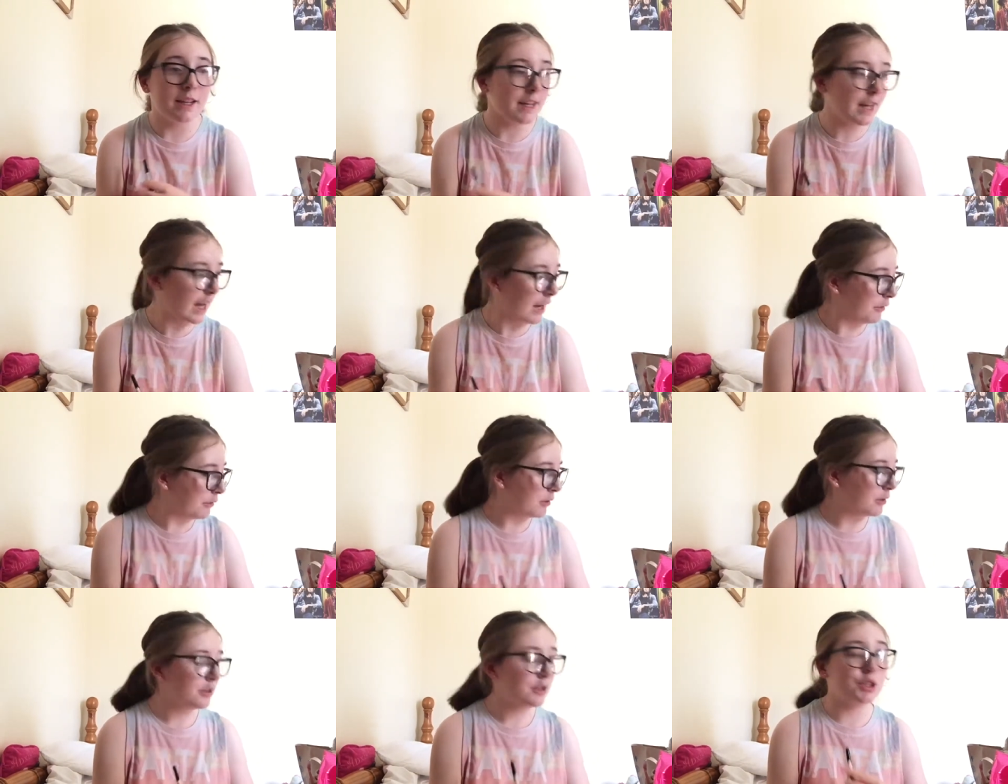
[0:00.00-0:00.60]

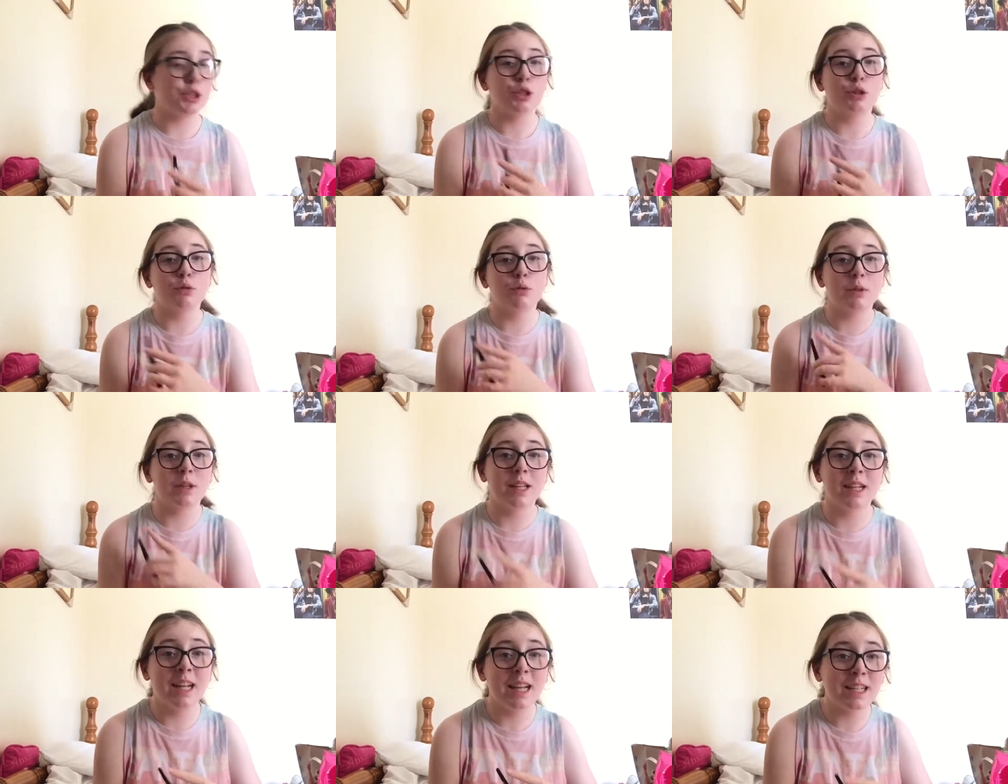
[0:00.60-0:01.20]
now on
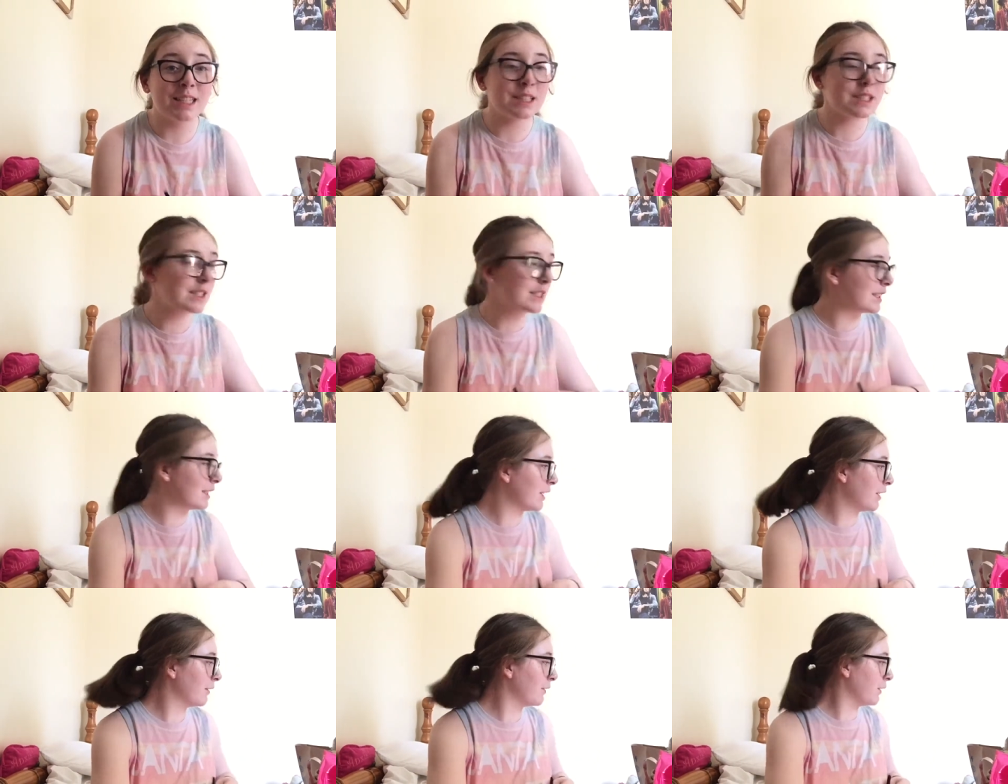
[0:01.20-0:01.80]
to the
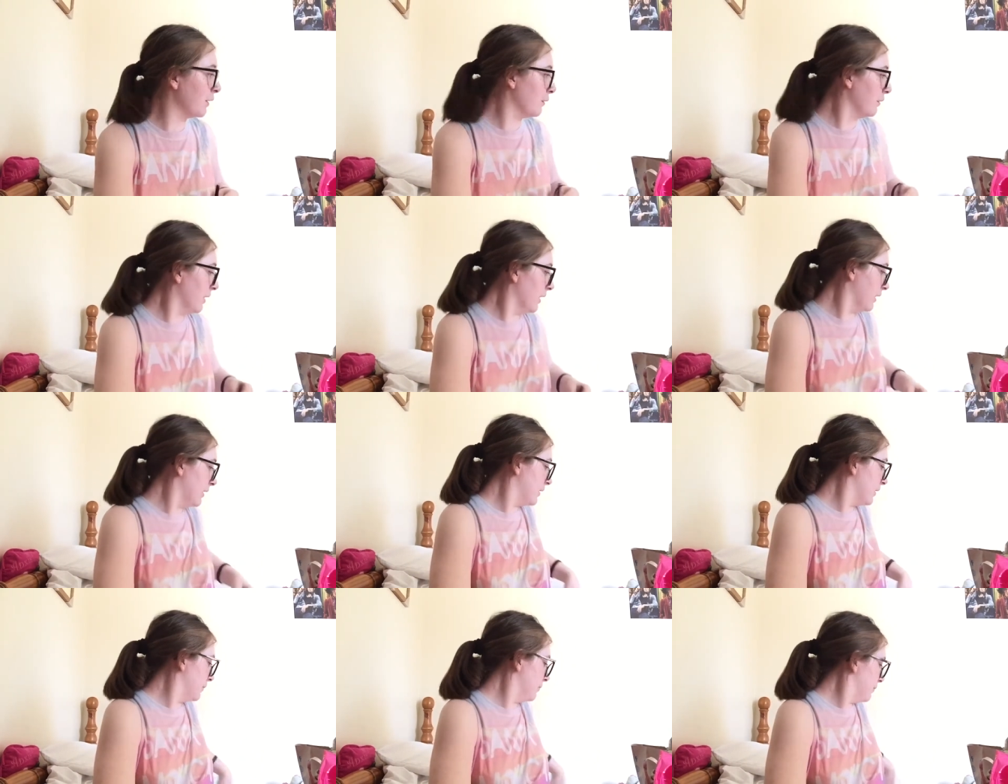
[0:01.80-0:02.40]
next few
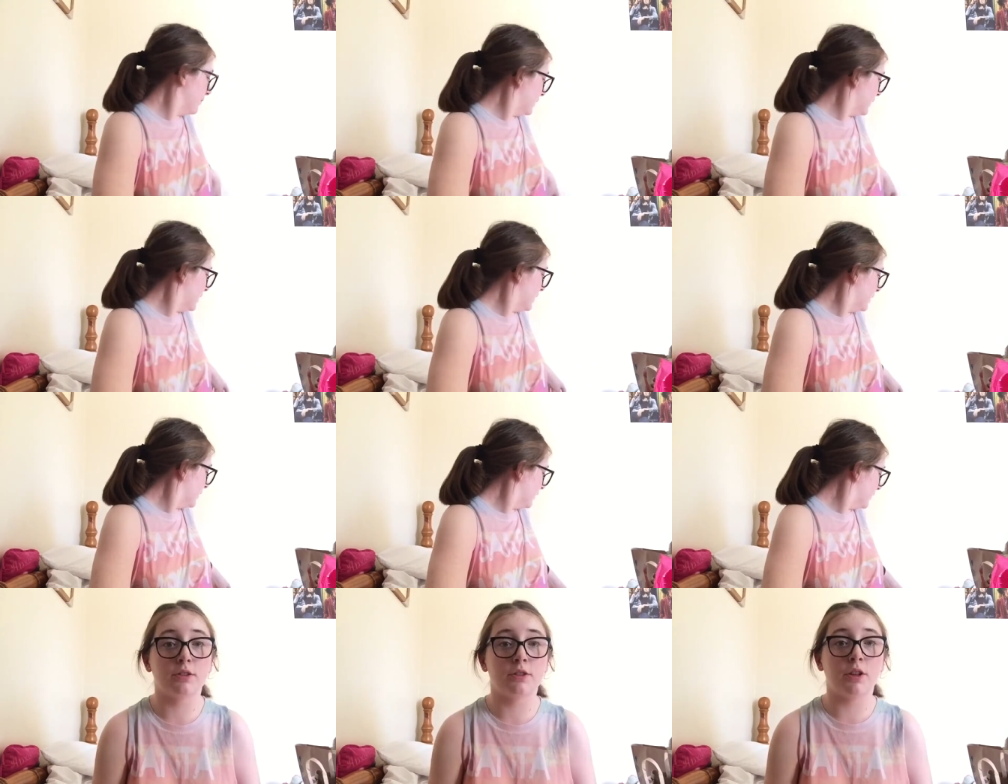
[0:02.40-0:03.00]
items.
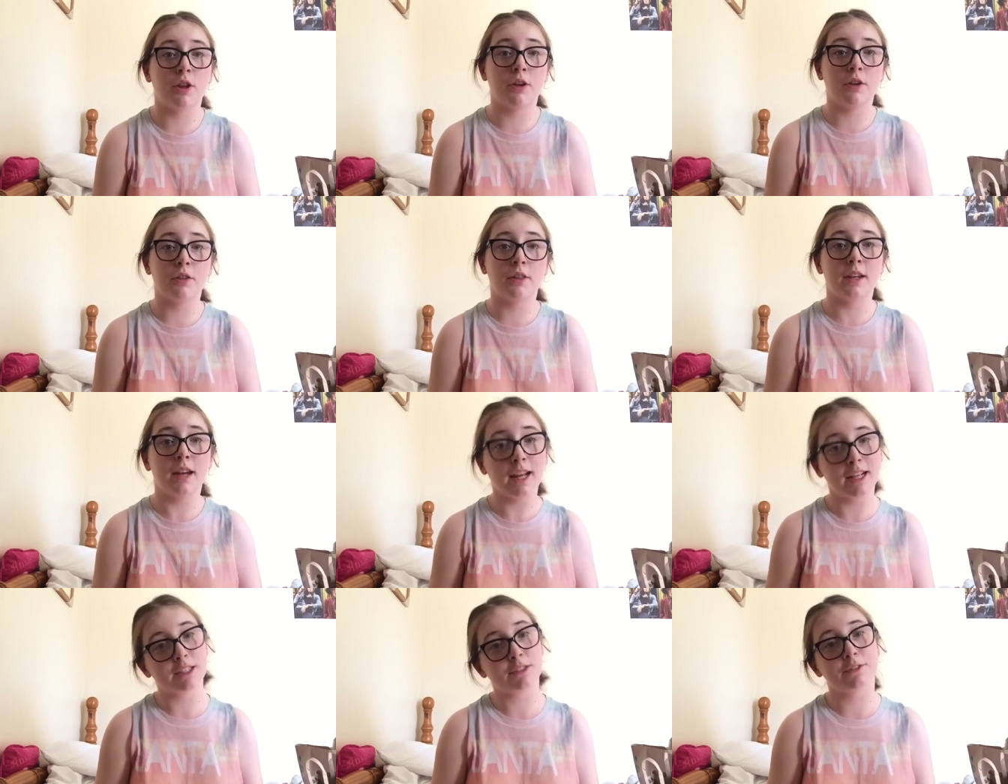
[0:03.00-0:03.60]
So
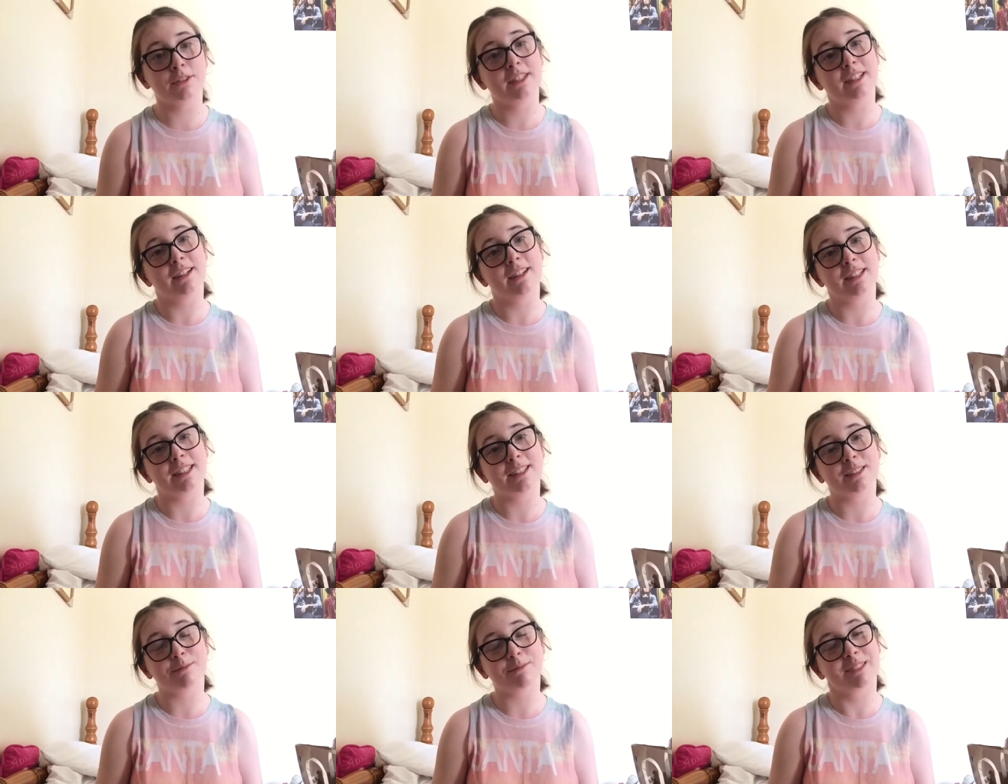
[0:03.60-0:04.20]
the next three
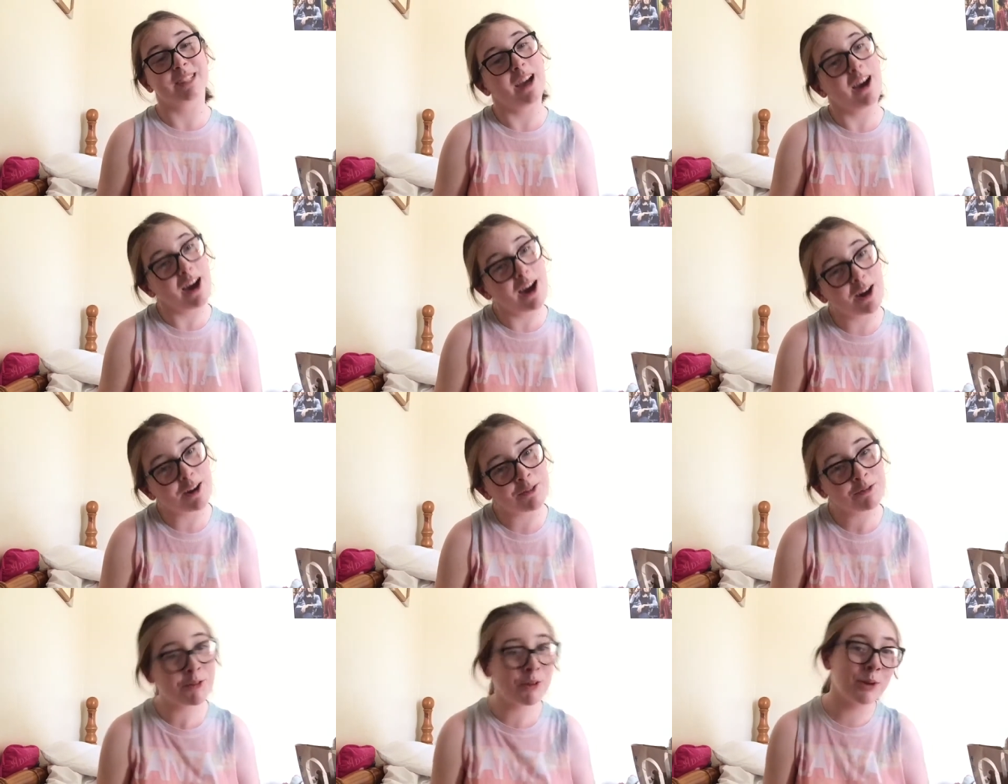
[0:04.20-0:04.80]
items
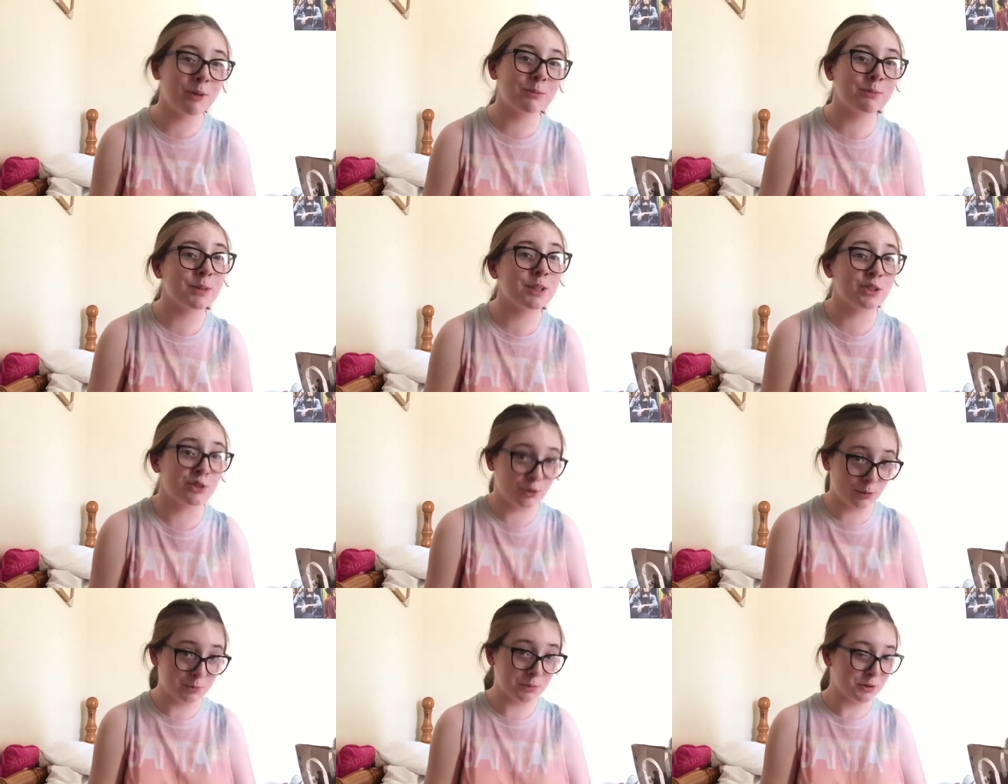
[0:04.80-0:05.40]
are from
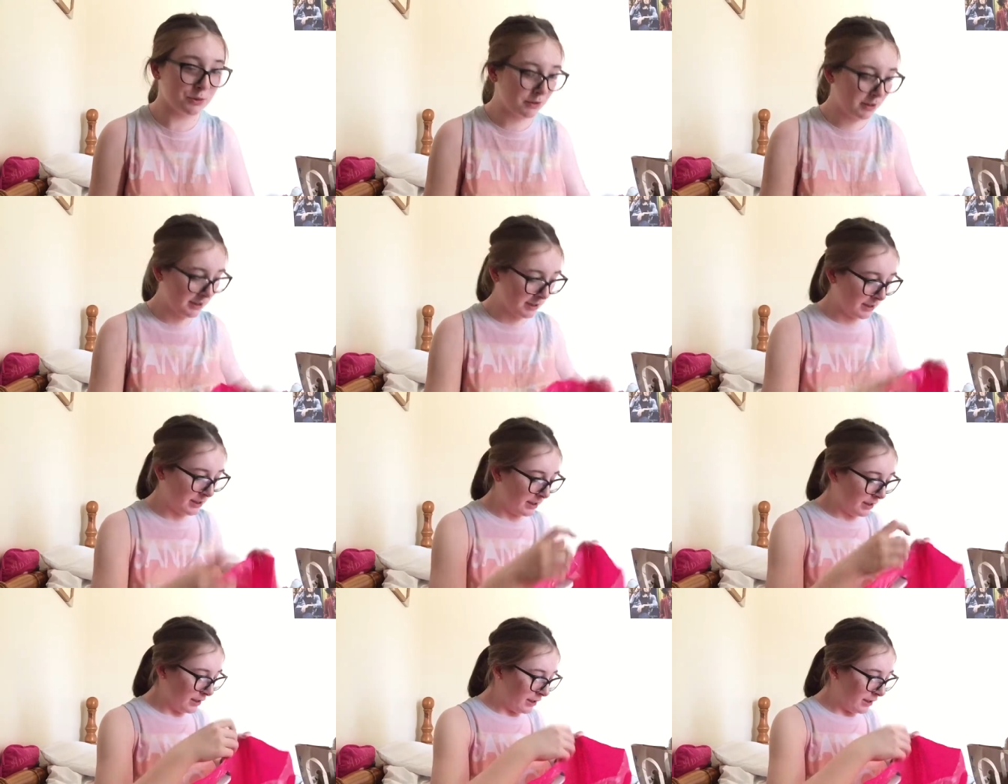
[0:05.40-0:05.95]
Superdrug.